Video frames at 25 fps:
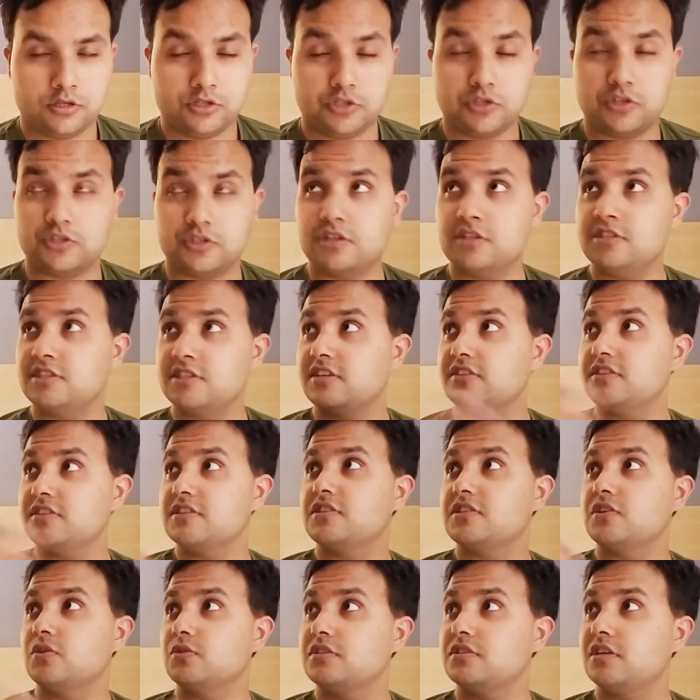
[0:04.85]
So it turns out
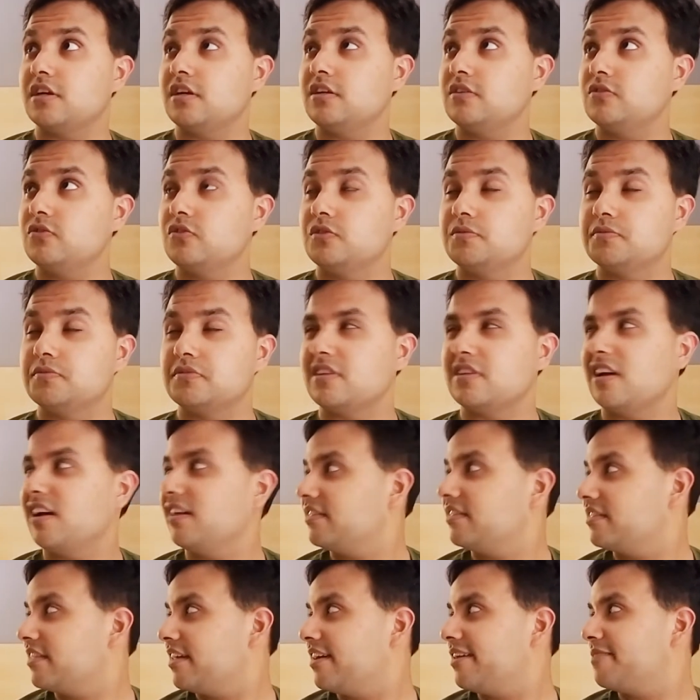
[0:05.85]
this hotel room's
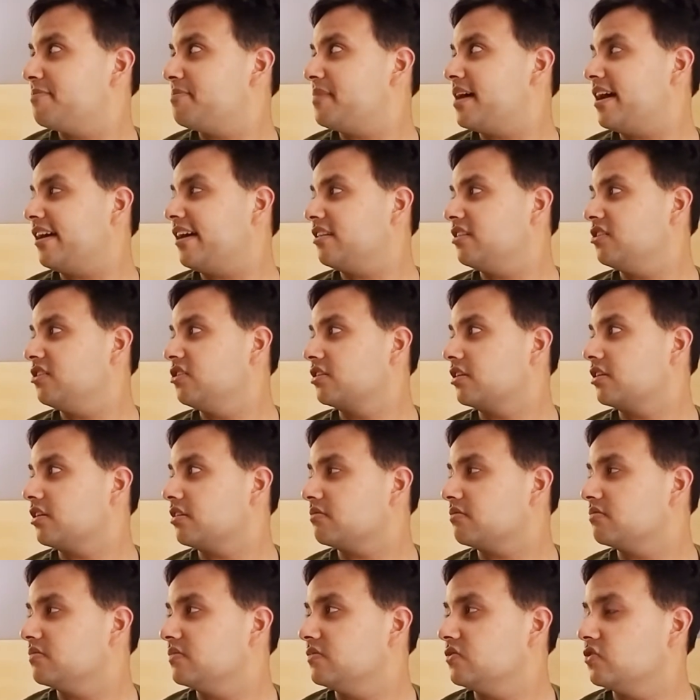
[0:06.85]
not that bad
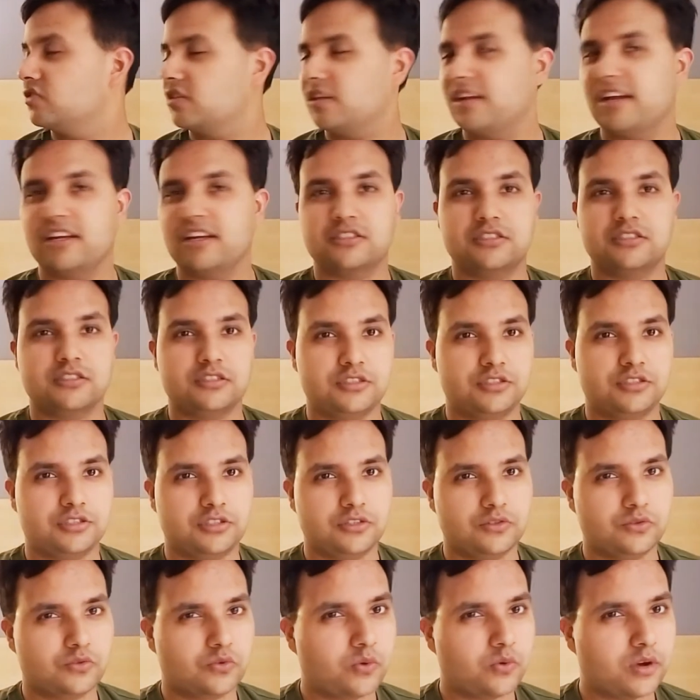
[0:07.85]
looking. You can actually
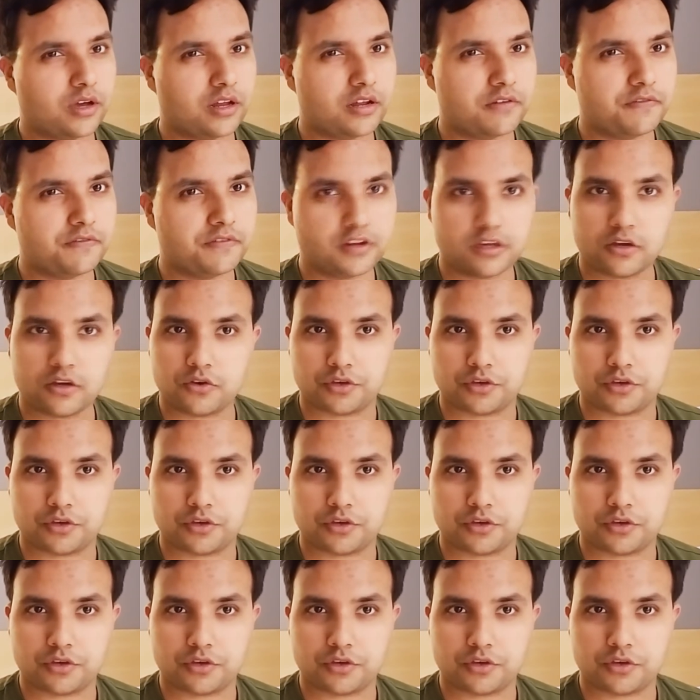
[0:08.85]
shoot quite a video